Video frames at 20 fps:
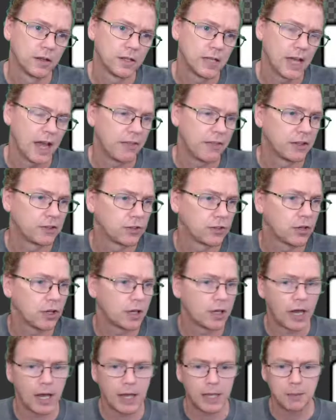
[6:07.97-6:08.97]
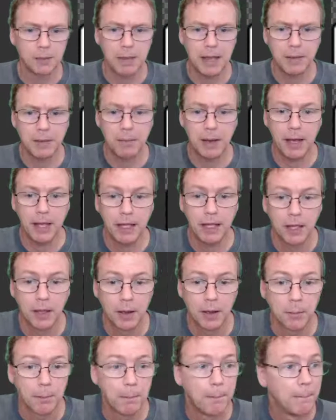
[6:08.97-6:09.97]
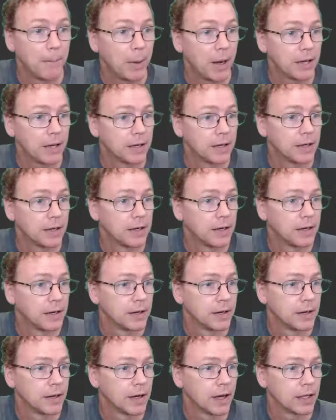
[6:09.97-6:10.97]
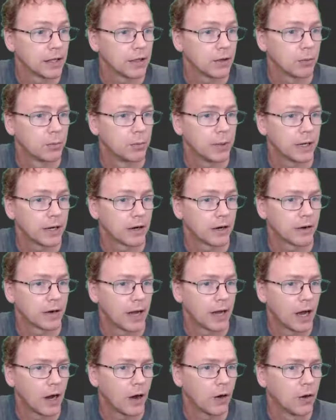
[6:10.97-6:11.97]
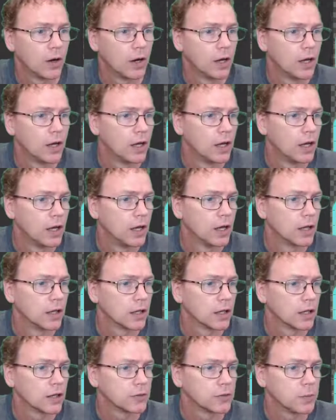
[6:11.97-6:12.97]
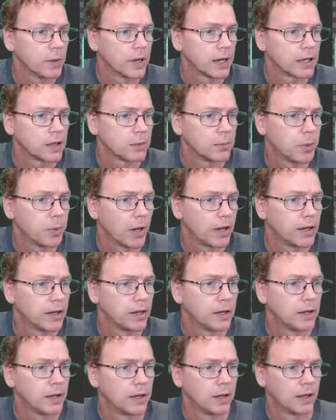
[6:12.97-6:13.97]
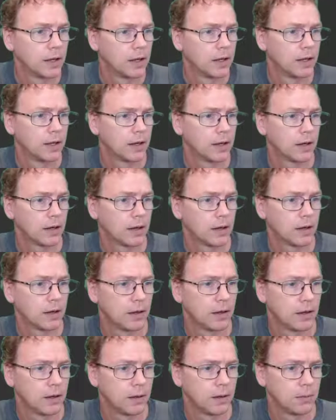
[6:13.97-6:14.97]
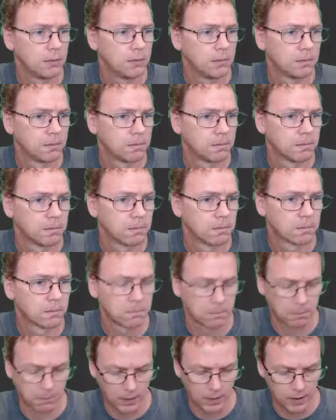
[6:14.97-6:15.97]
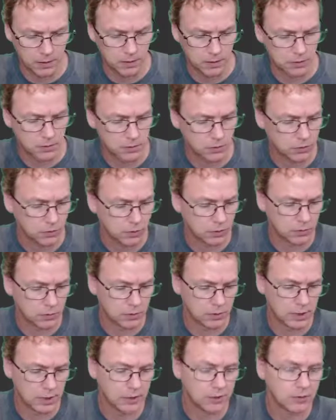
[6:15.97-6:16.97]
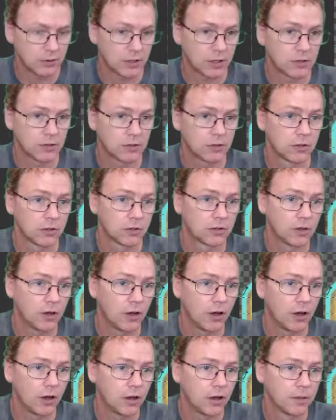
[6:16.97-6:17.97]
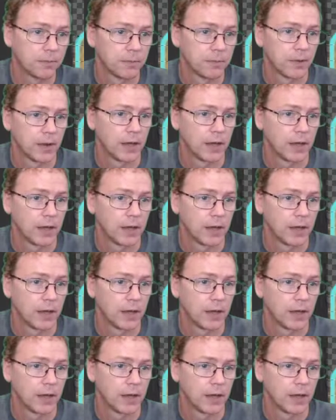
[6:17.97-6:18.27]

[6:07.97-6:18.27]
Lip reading: Yeah, that's good. I can make my button a little bigger now. Let's make the button, I don't know, let's go 96 tall